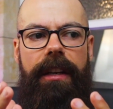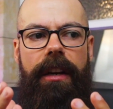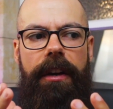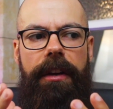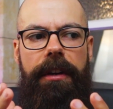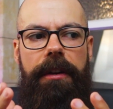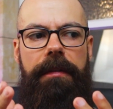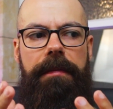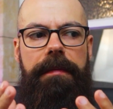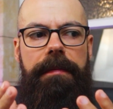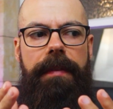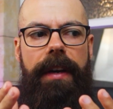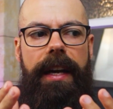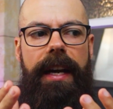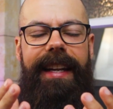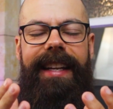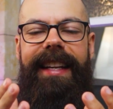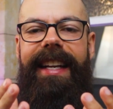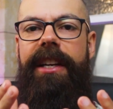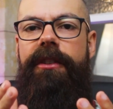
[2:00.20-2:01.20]
kind of
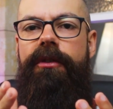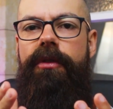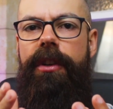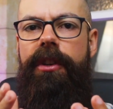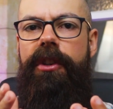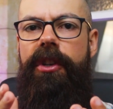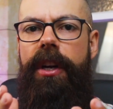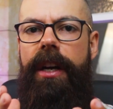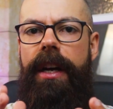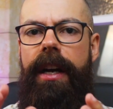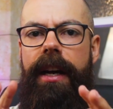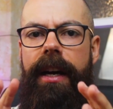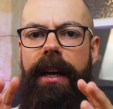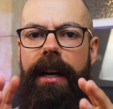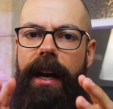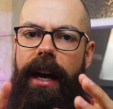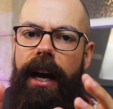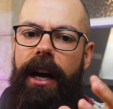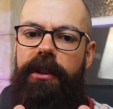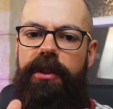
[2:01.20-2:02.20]
uh, literature
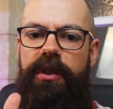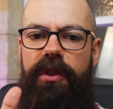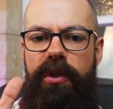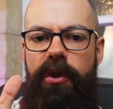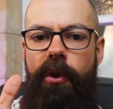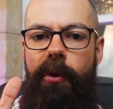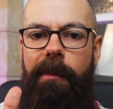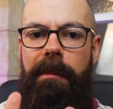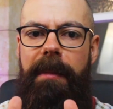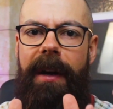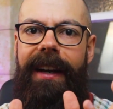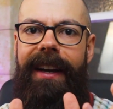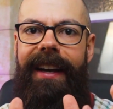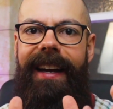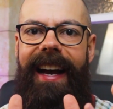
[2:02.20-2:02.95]
uh, soup